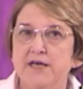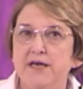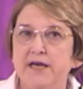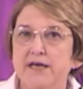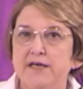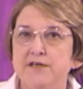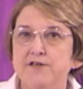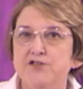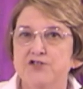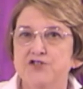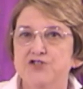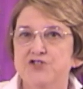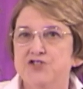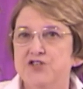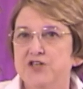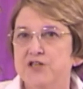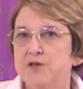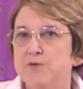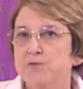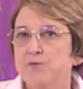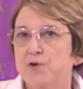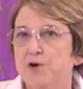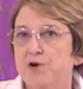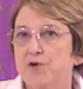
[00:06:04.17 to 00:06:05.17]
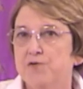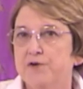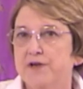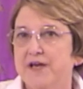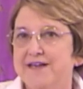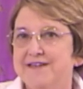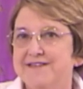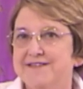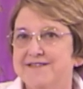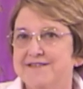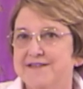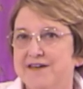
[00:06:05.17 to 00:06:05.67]
And she wrote
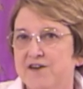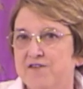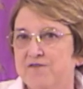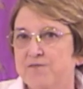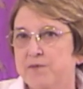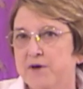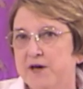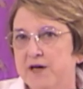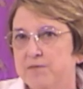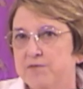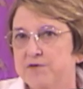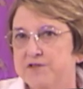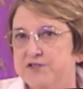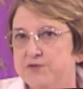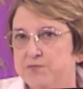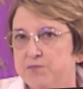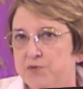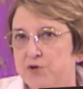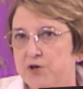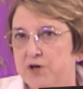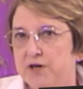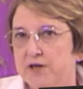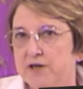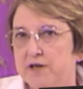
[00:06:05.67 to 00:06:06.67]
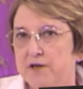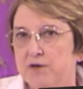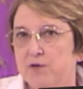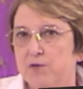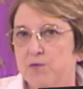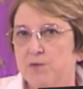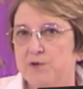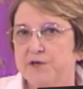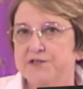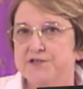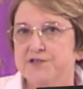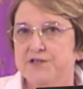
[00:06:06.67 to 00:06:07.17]
a self-published book
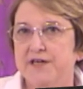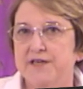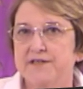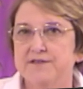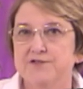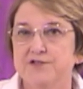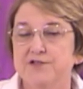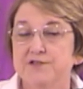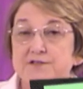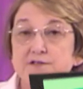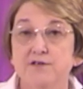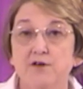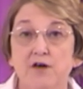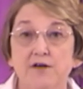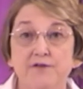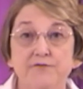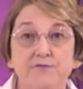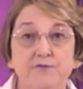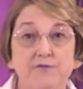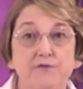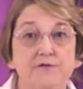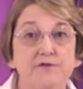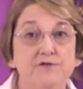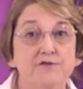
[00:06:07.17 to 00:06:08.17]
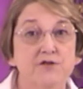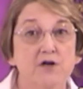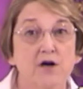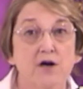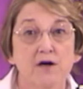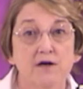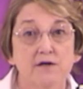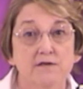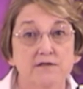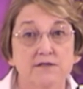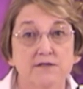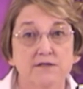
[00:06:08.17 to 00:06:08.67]
which has just gone through the
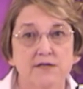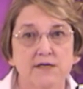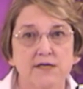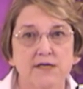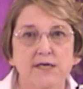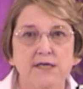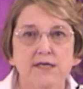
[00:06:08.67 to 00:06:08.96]
charts.